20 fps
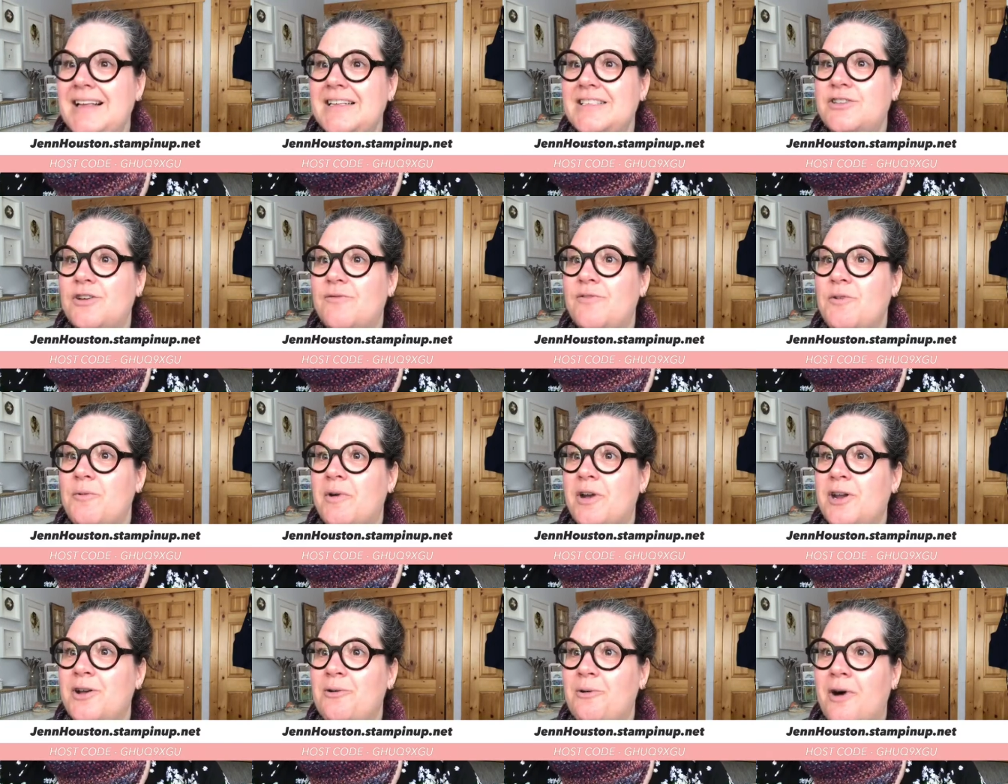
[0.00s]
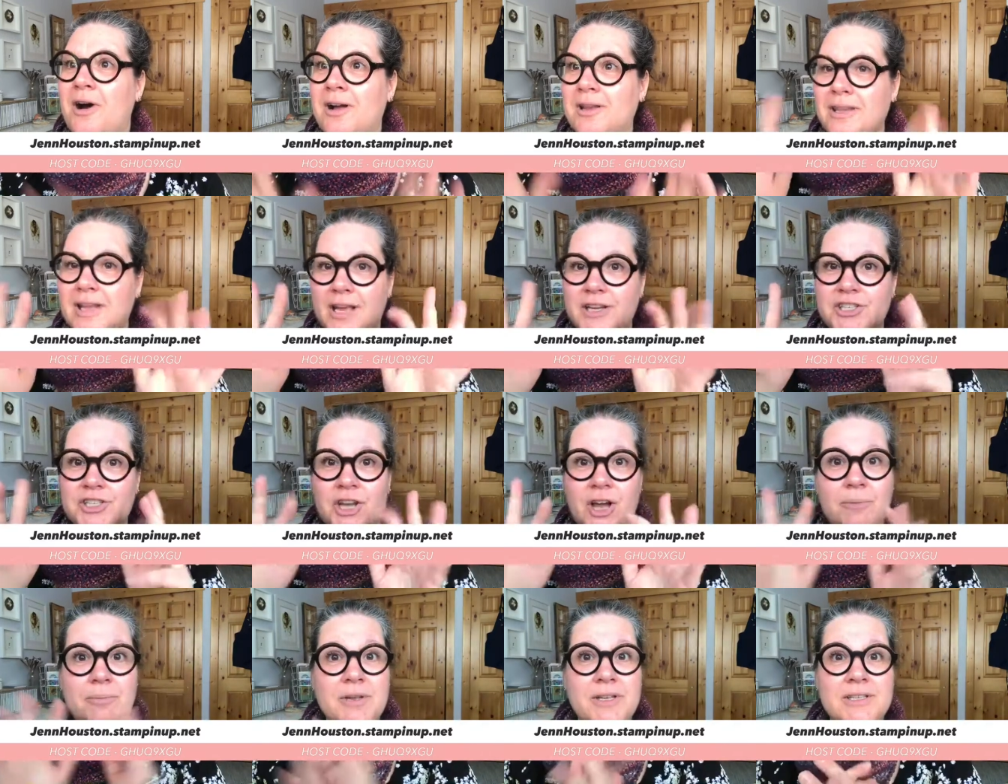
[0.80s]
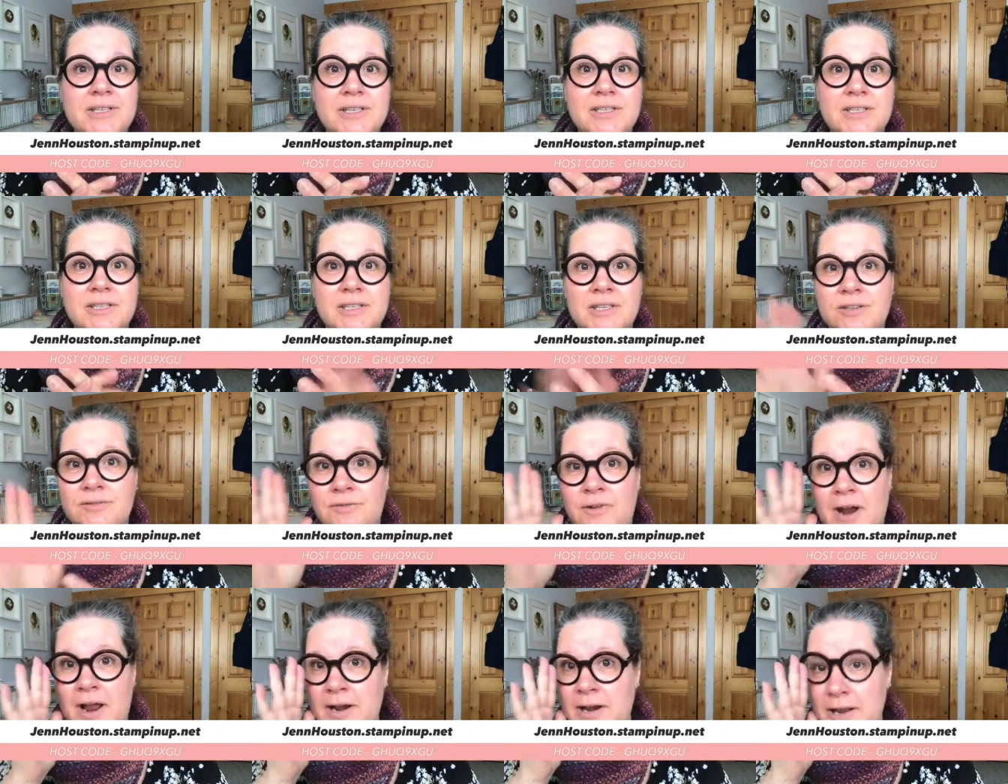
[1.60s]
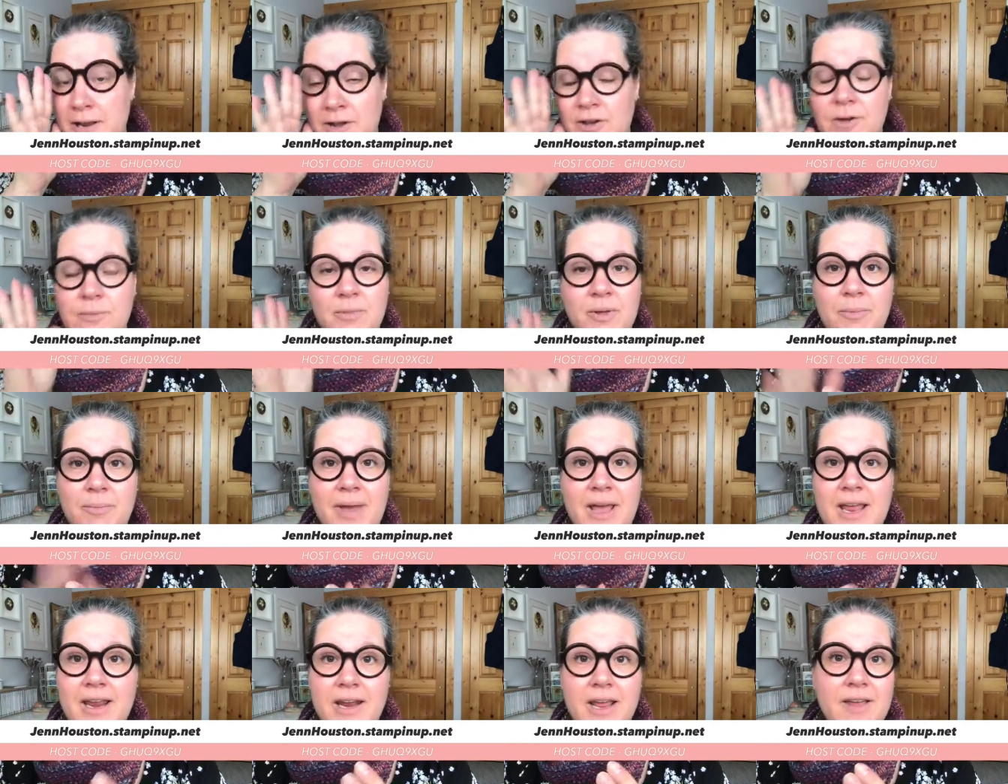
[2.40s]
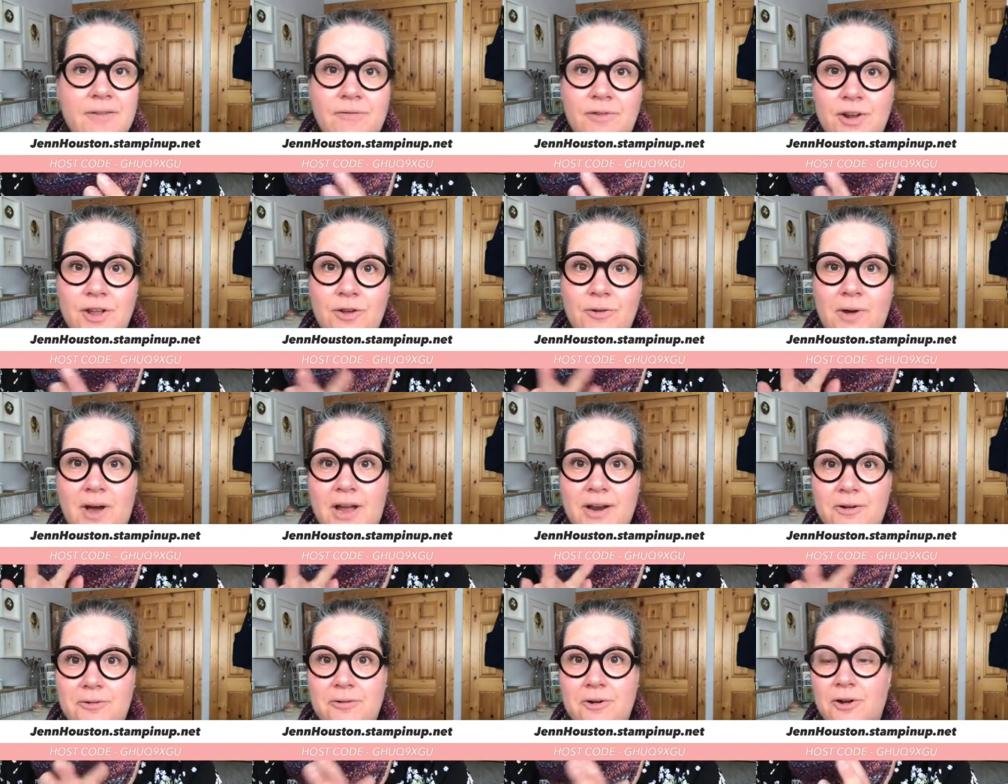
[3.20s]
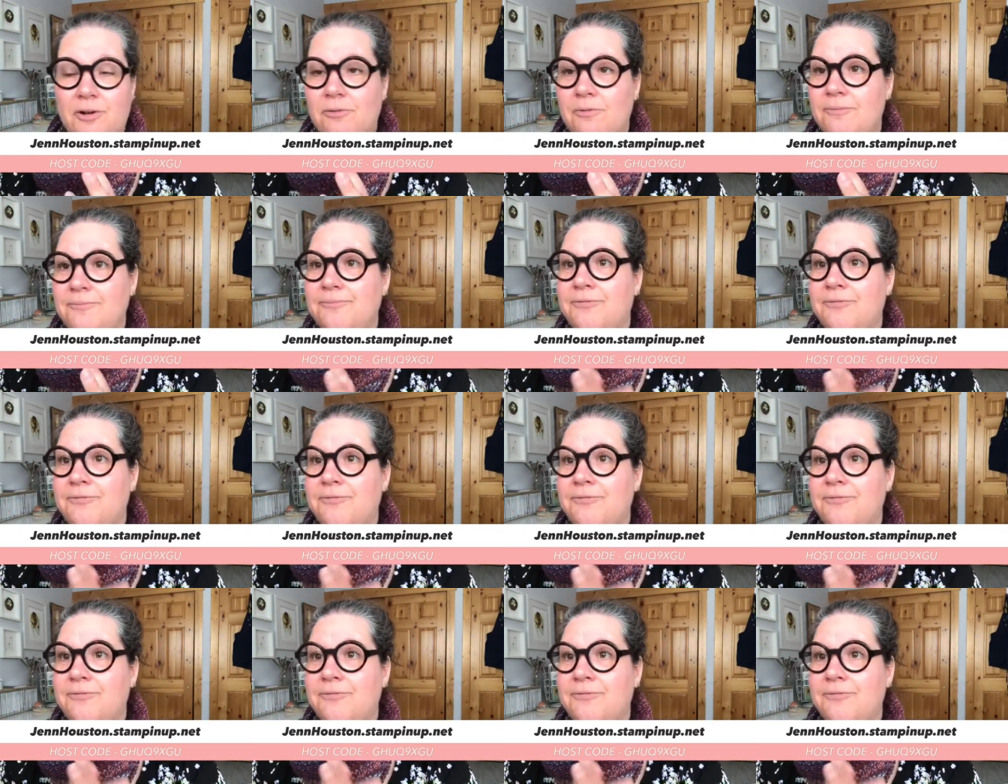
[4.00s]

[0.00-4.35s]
So if you want to go online shopping since it's Friday, could be payday for you. I don't know.